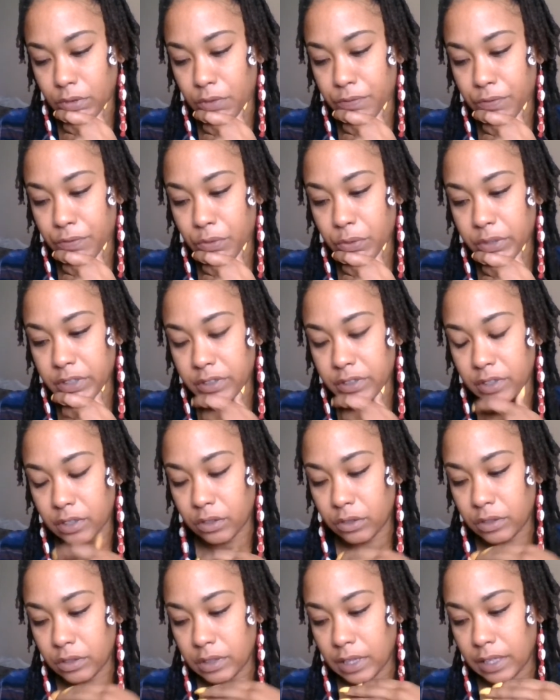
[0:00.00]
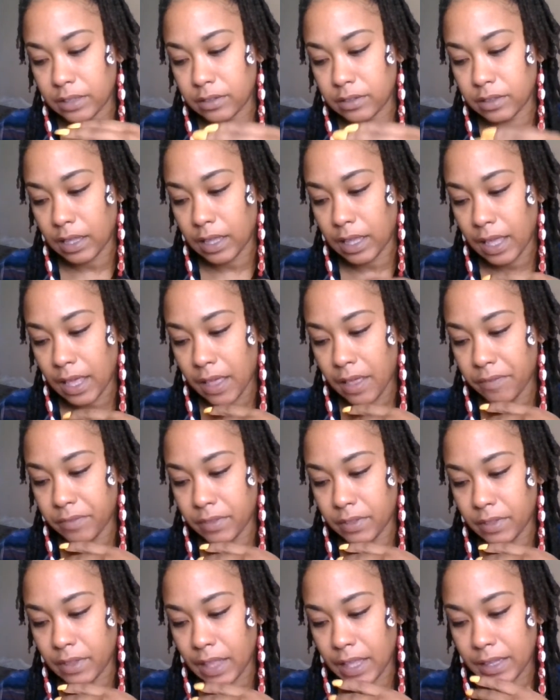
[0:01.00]
focusing on things
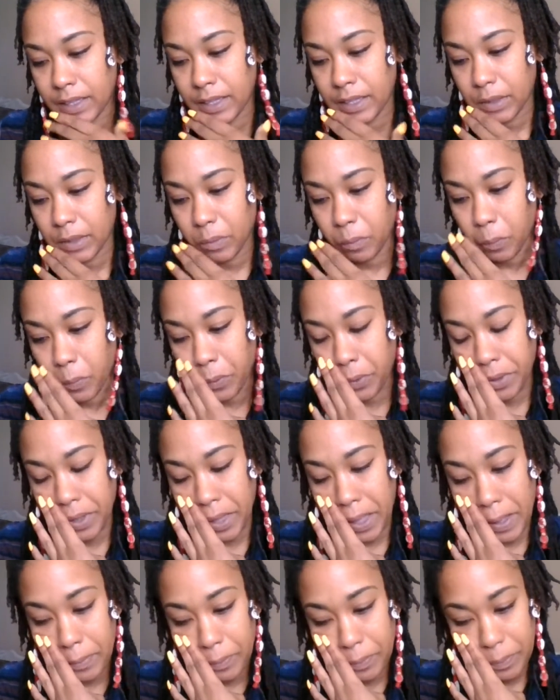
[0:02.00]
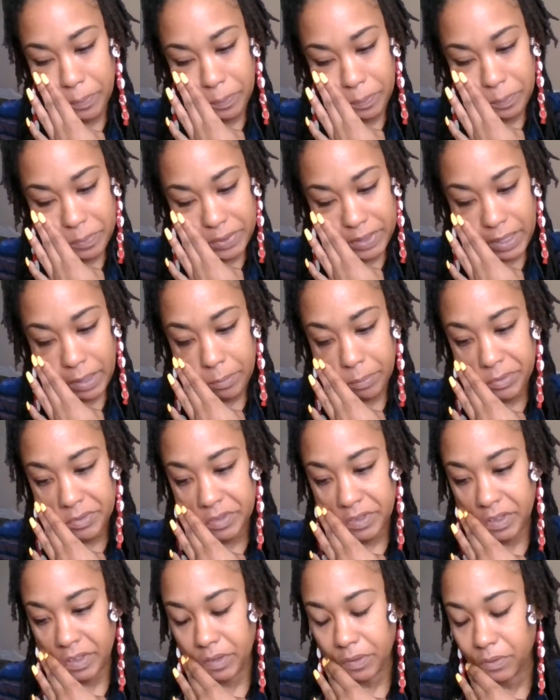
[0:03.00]
that didn't work out with that
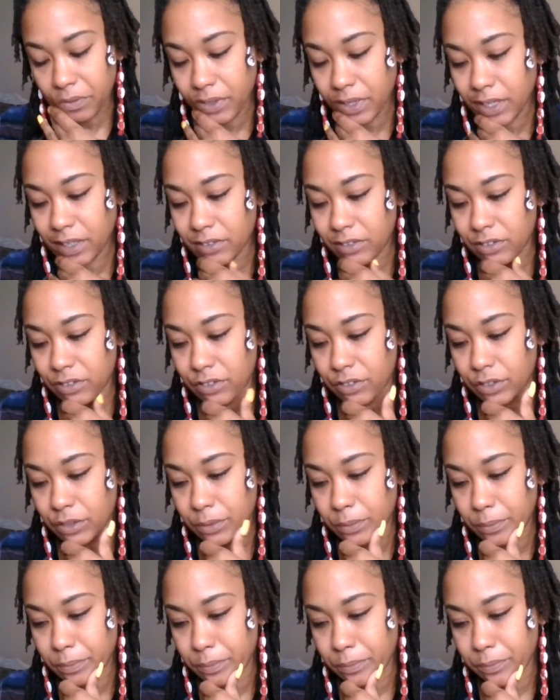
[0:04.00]
particular relationship.